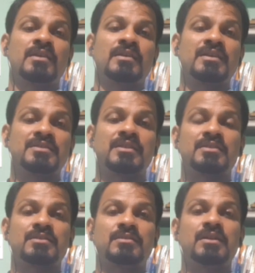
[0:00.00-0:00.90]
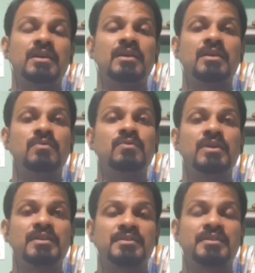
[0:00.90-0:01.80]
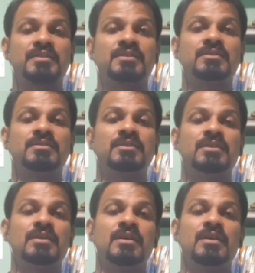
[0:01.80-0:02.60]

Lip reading: construction, how to construction